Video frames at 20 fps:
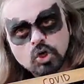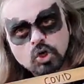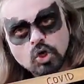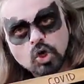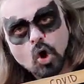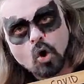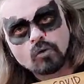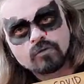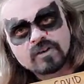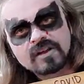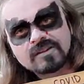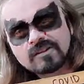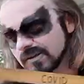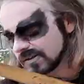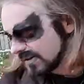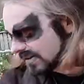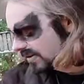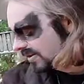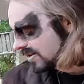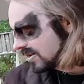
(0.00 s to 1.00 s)
COVID,
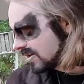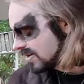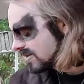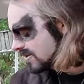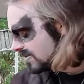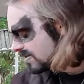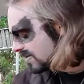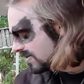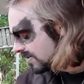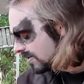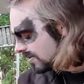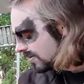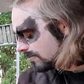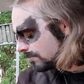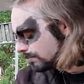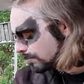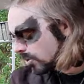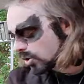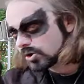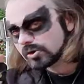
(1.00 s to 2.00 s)

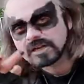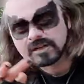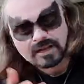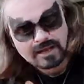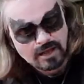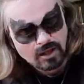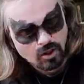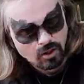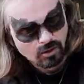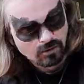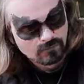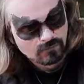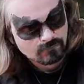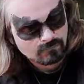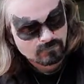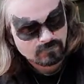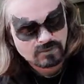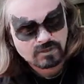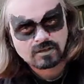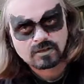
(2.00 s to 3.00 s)
burn in hell.
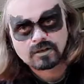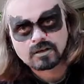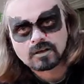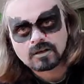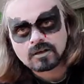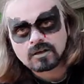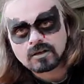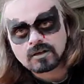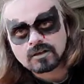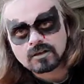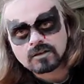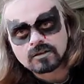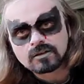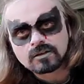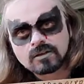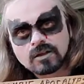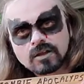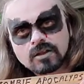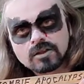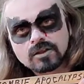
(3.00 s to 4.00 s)

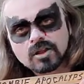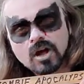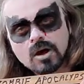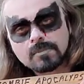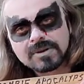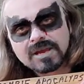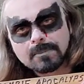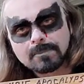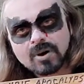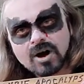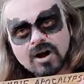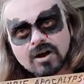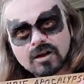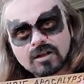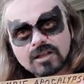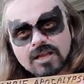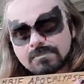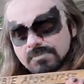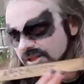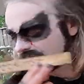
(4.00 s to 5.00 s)
The zombie
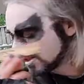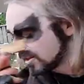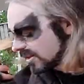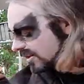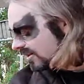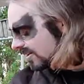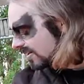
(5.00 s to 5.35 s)
apocalypse,